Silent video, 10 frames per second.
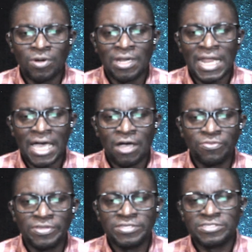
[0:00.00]

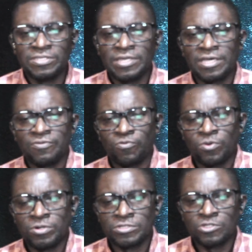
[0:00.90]
allow these negative
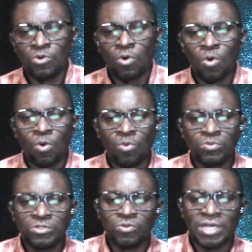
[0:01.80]
words to
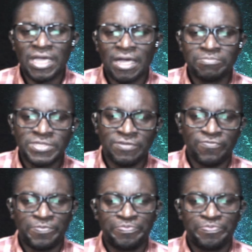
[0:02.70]
hold you captive